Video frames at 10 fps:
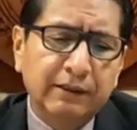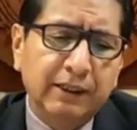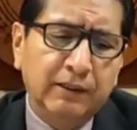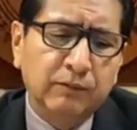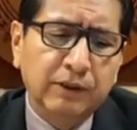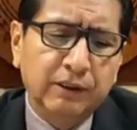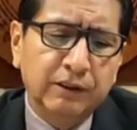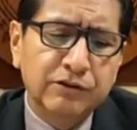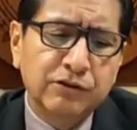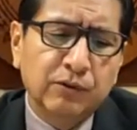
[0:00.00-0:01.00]
then we
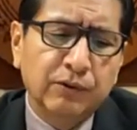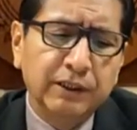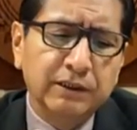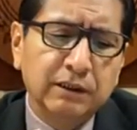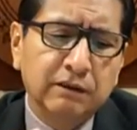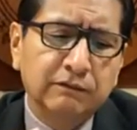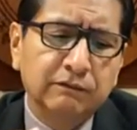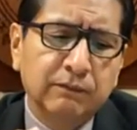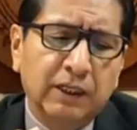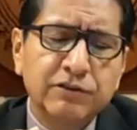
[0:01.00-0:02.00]
heard stories of
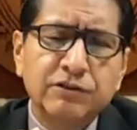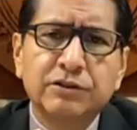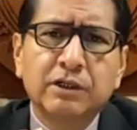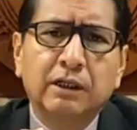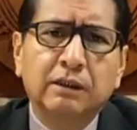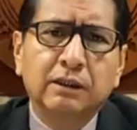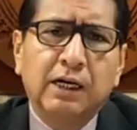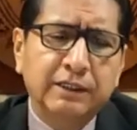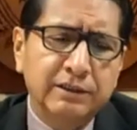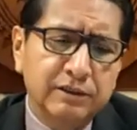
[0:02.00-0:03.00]
monsters called
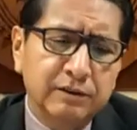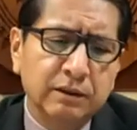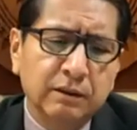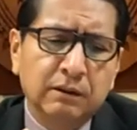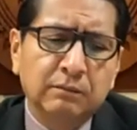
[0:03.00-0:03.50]
lice,